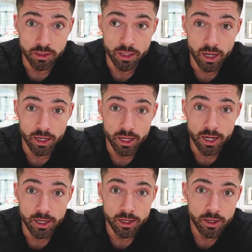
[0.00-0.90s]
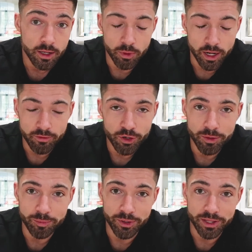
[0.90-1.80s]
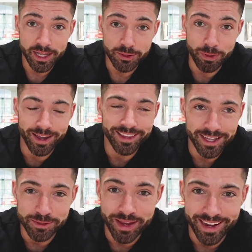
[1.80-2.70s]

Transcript: yada yada, whatever, but that's, that's me.